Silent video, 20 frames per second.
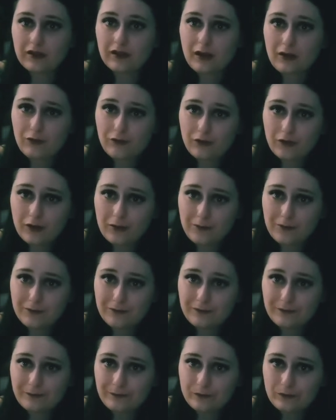different
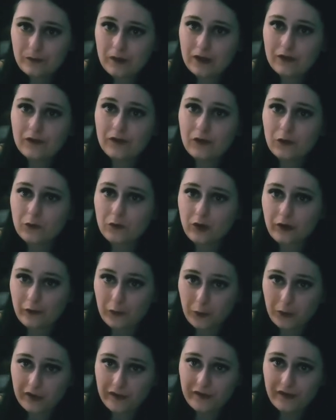and something
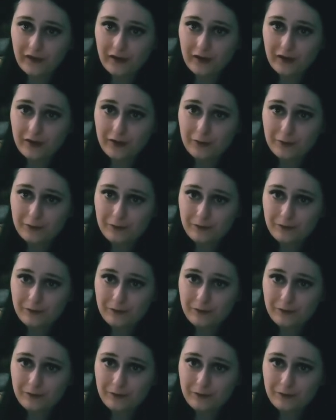twisted,